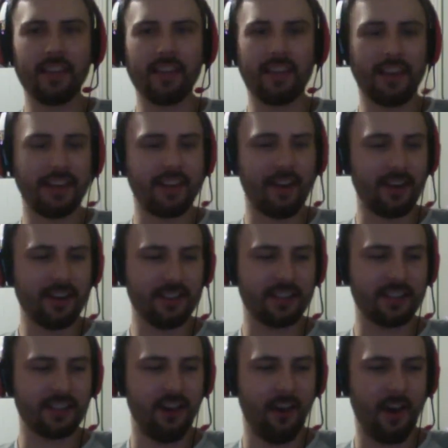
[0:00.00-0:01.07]
I got the
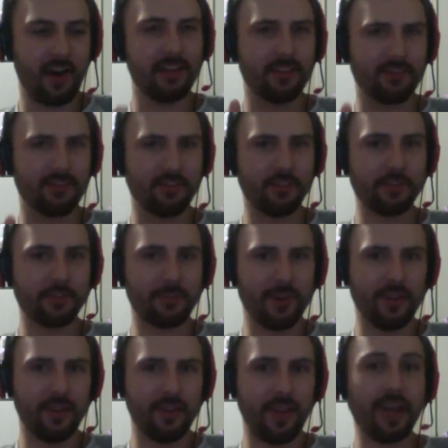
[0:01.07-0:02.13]
dog in the first
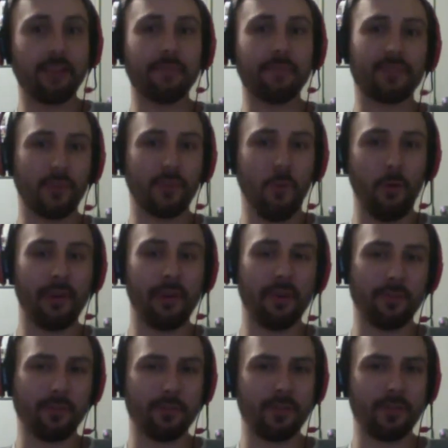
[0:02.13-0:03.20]
one. That sold me on the
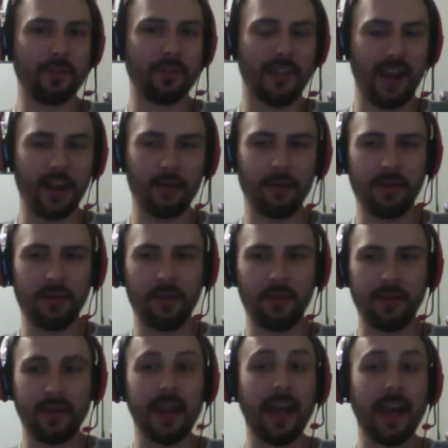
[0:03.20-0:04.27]
first one. The second one though,
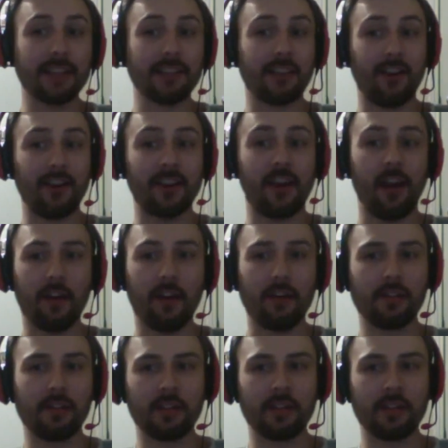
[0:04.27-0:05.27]
he has a dog now.